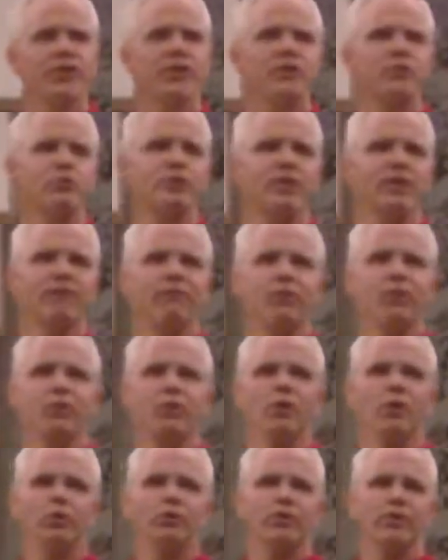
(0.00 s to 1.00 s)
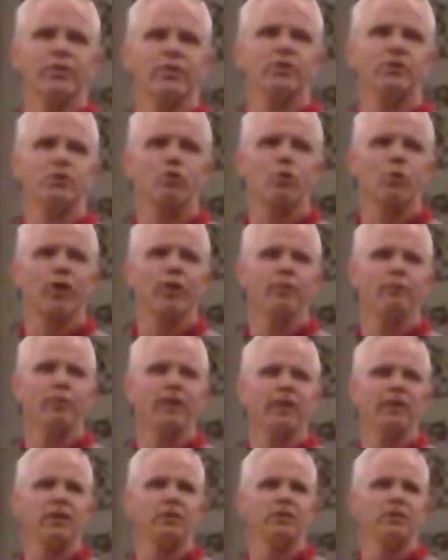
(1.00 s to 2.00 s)
an interesting footnote to this story
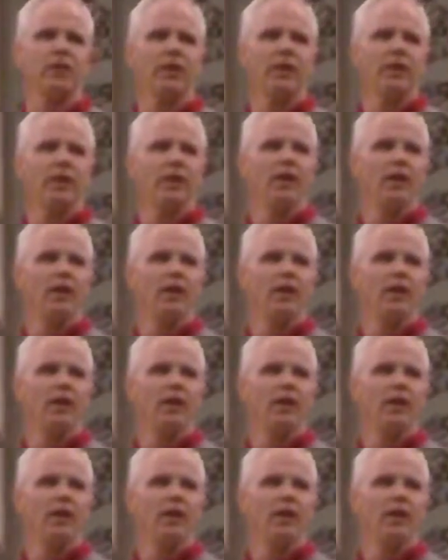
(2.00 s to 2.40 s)
because